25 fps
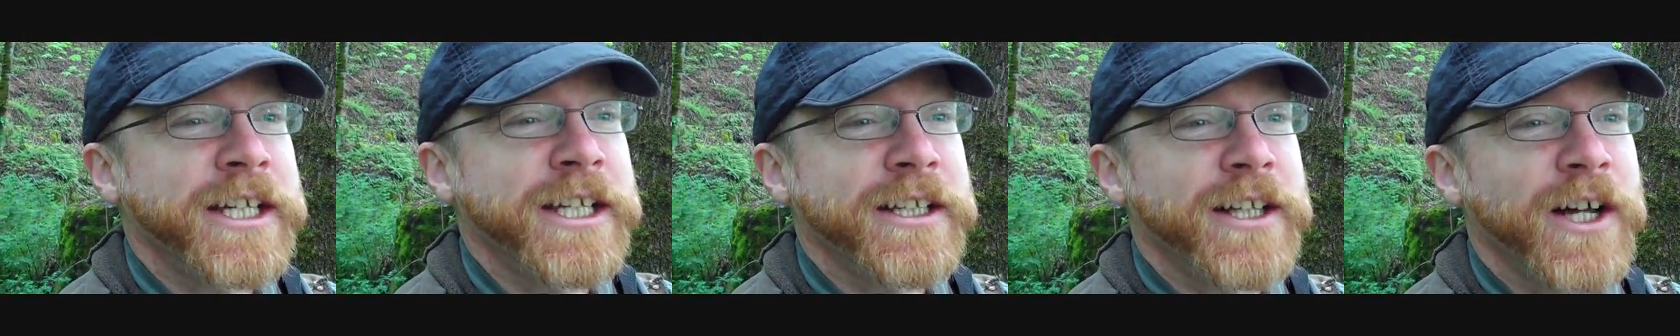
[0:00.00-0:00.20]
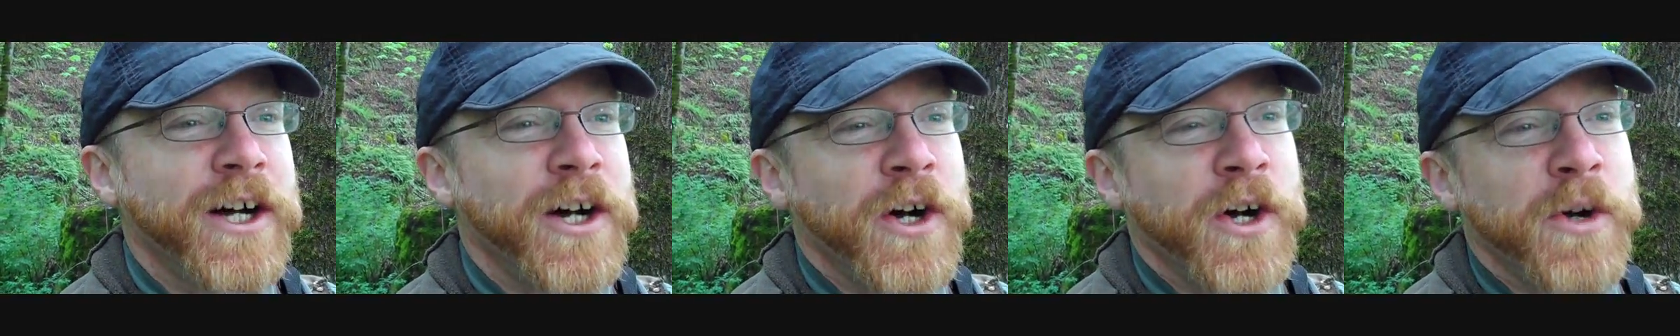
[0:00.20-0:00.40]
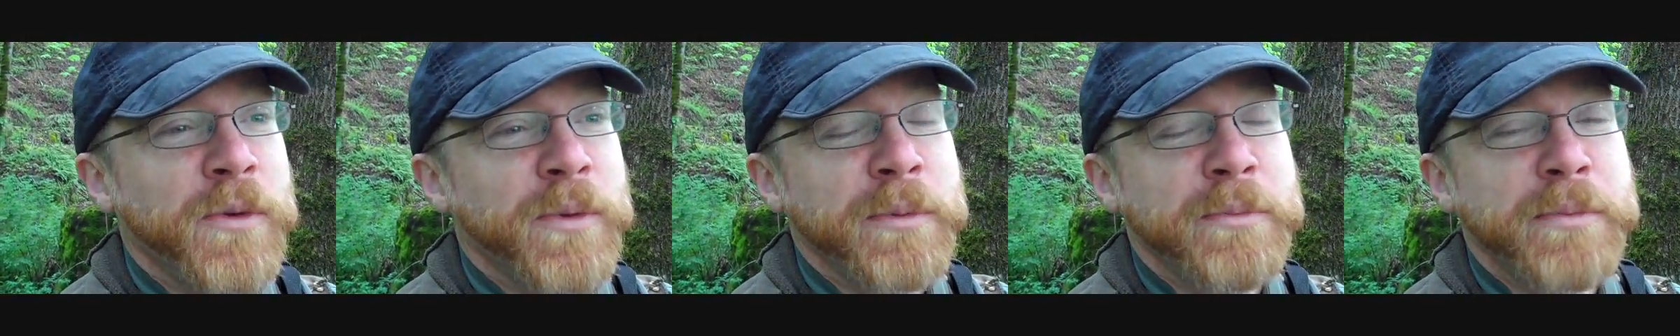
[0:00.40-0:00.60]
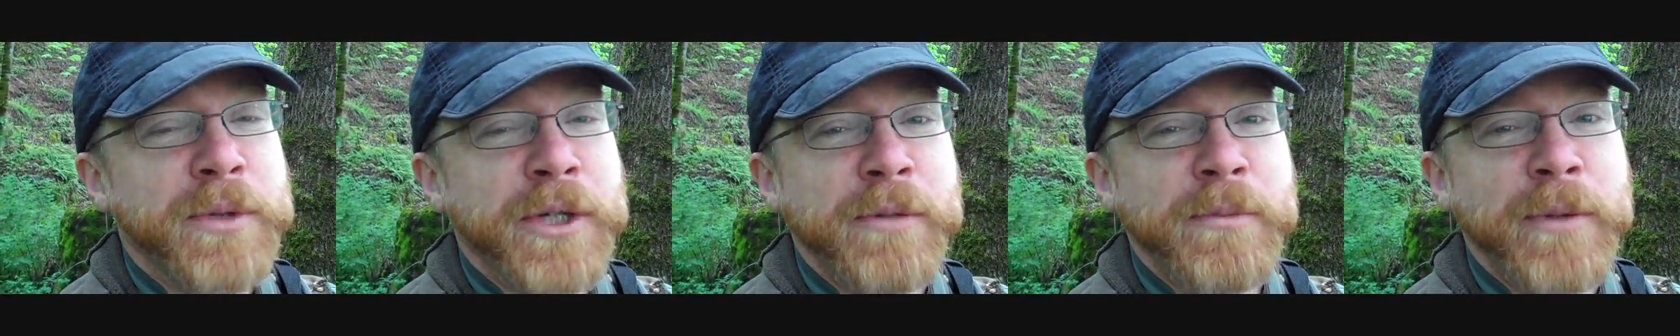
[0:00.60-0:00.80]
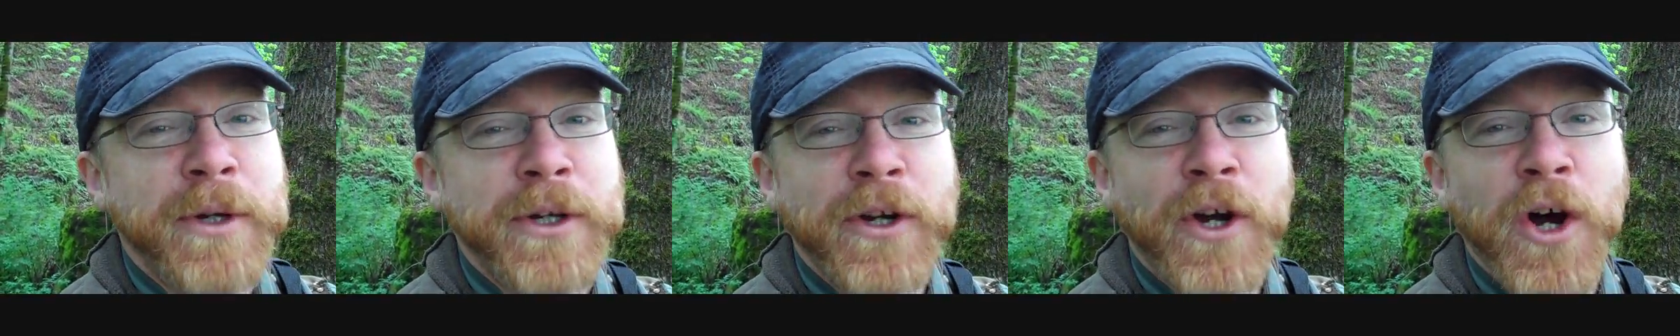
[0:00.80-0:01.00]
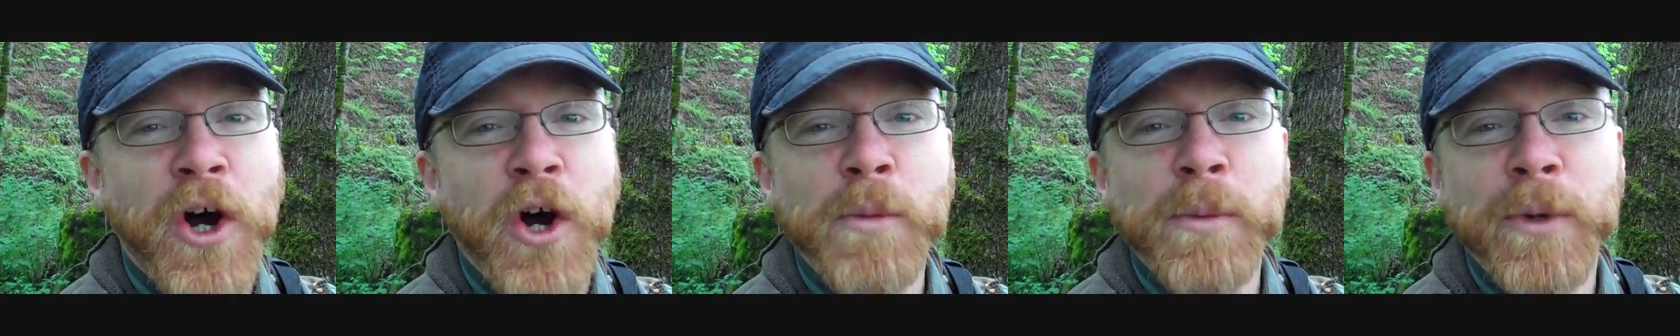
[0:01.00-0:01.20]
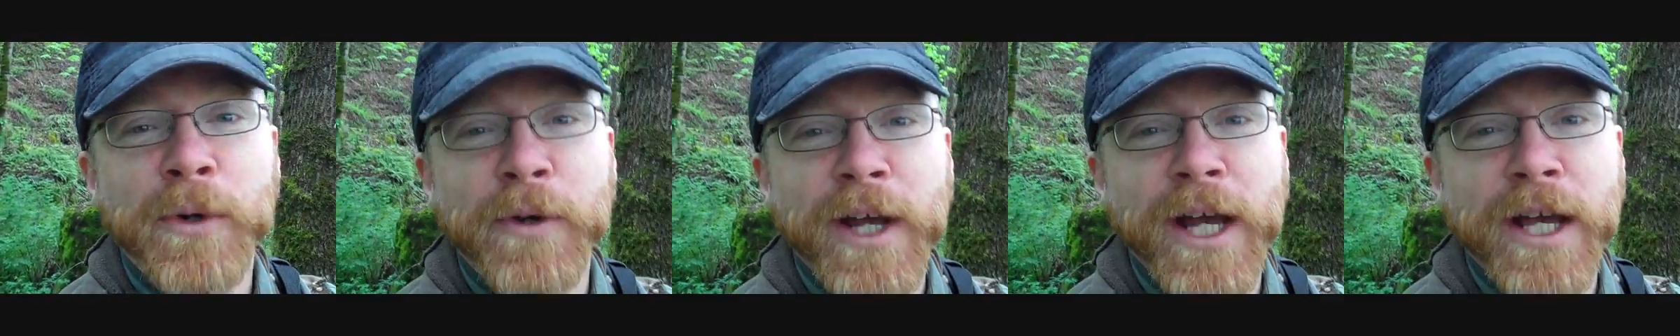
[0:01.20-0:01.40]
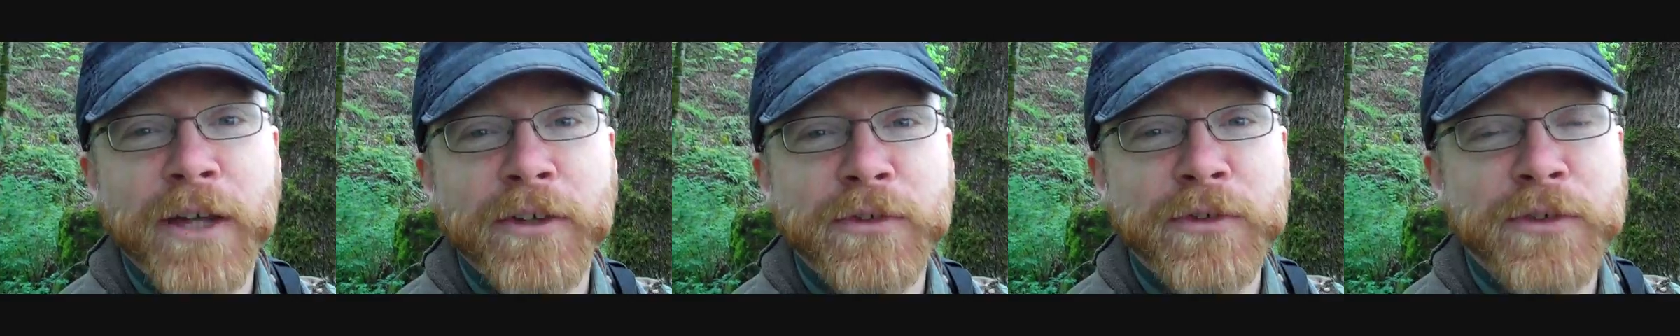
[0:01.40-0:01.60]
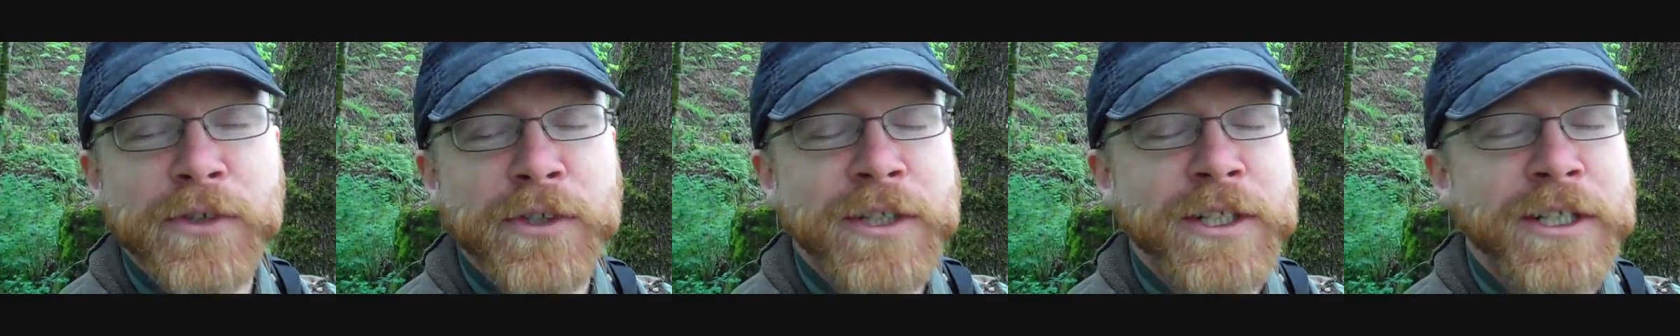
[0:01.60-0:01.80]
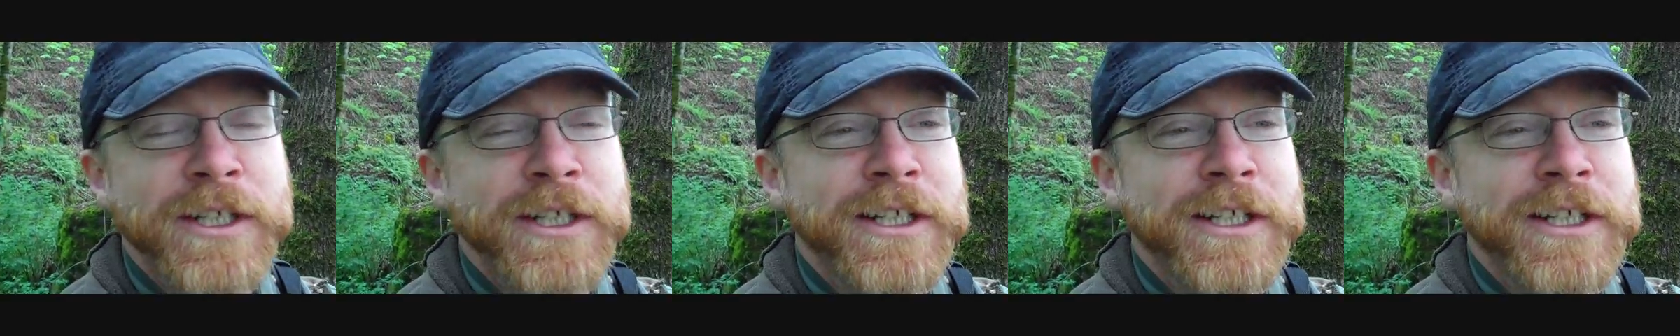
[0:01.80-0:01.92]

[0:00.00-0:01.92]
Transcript: Aquila home and put him under home arrest